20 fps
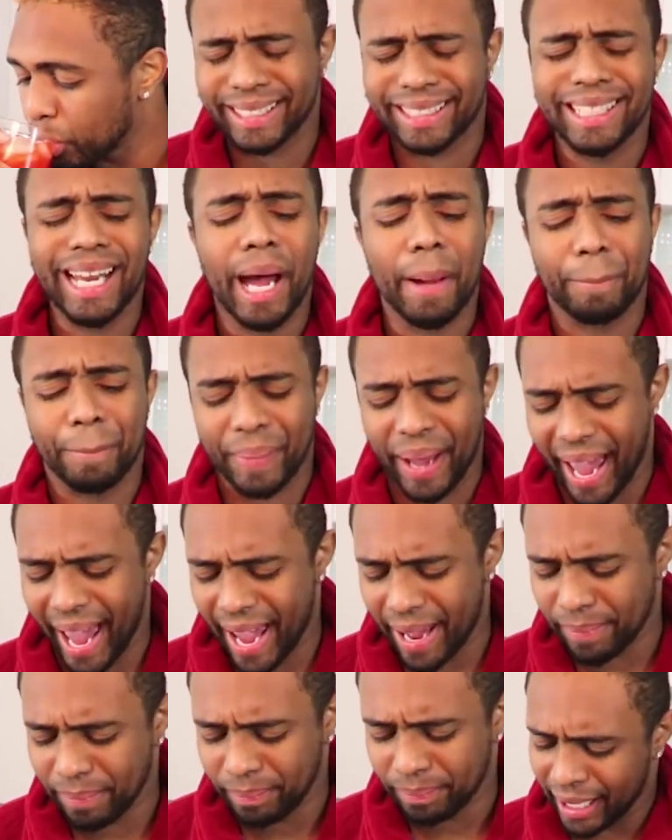It's not
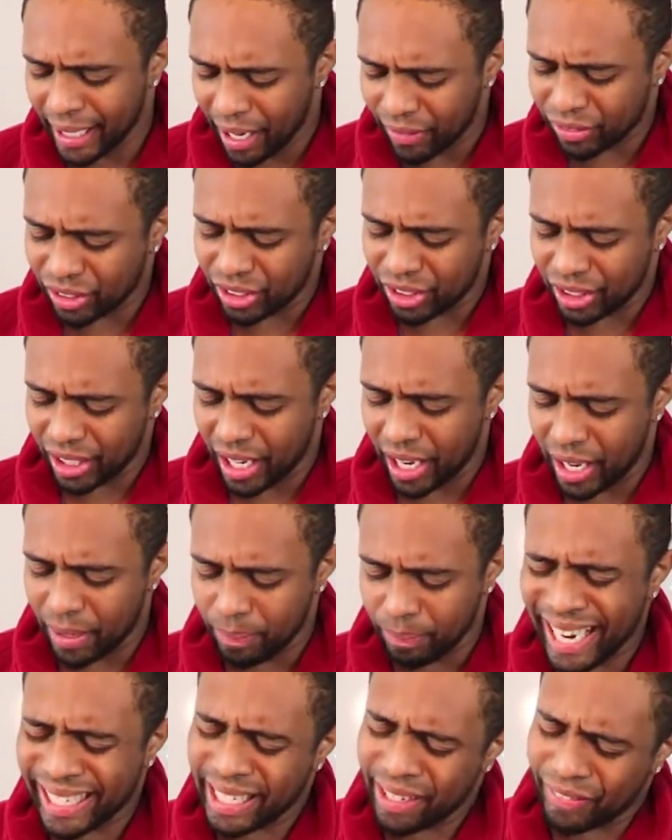bad. I'd have to
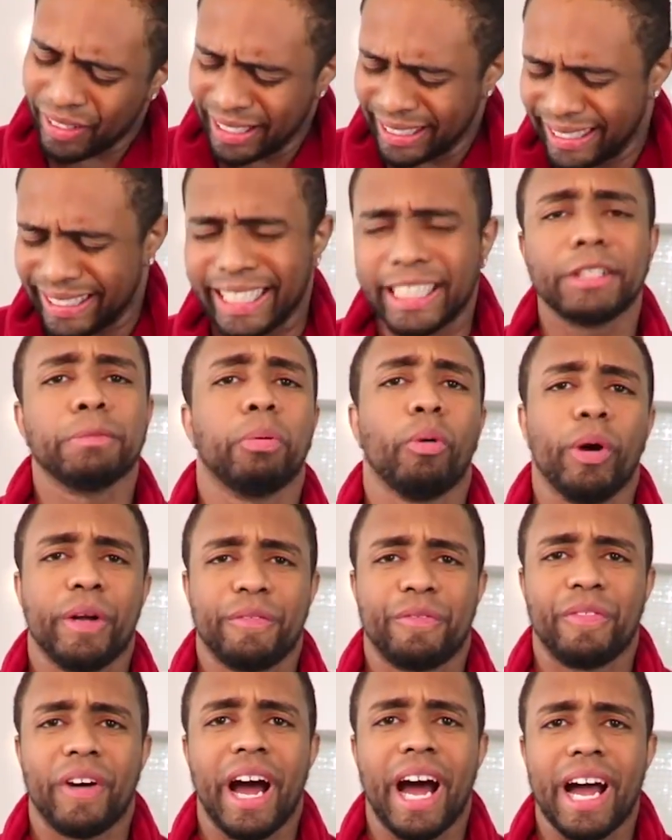say, I'd give it a
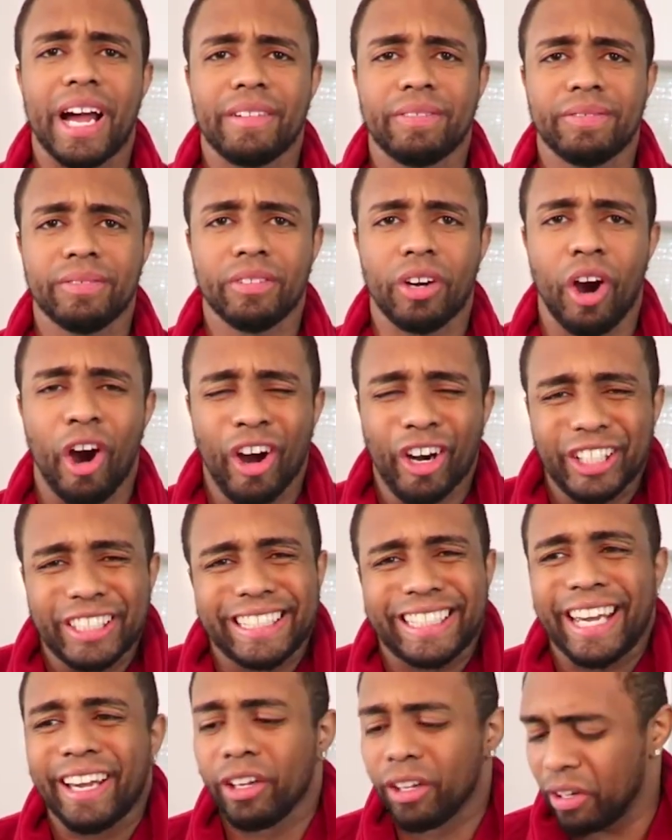6.5 on a
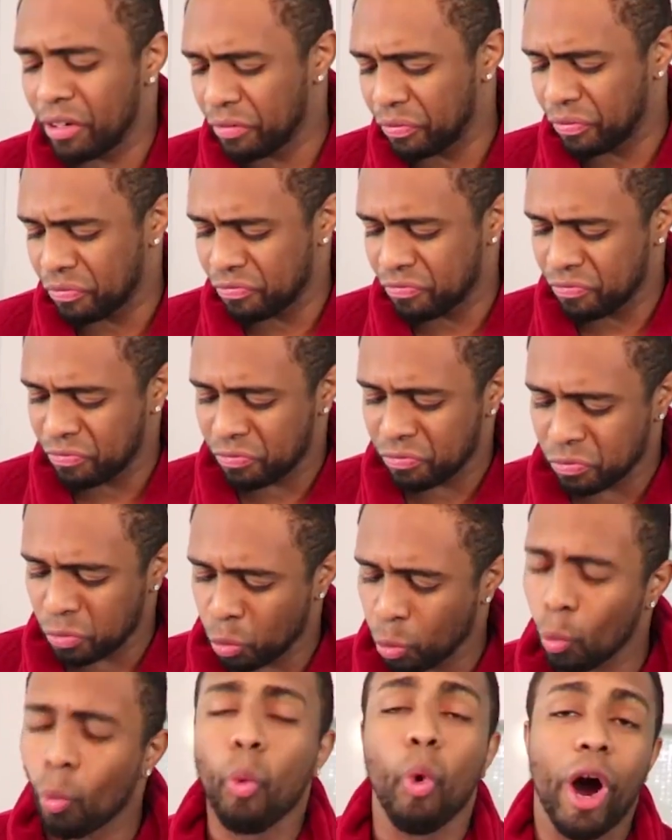scale of
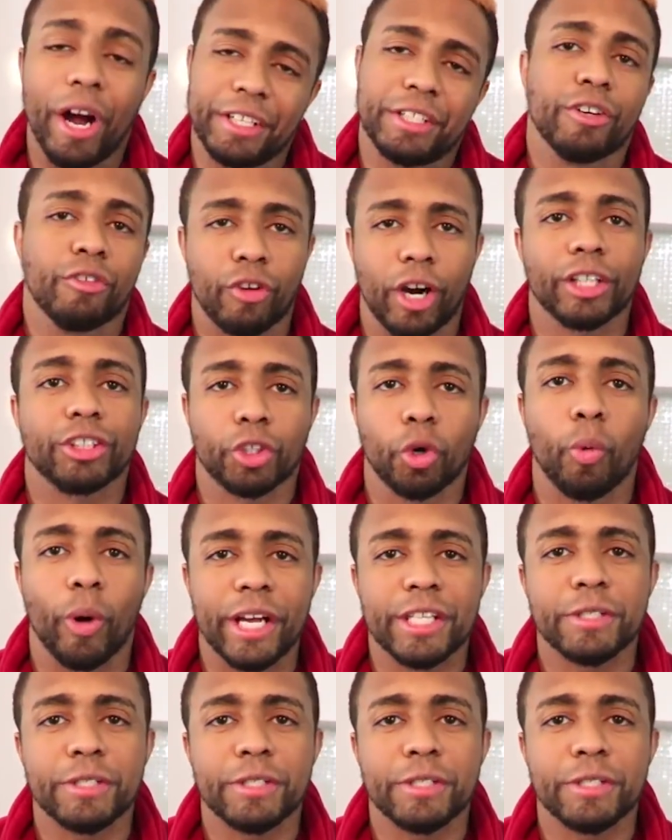one to Russell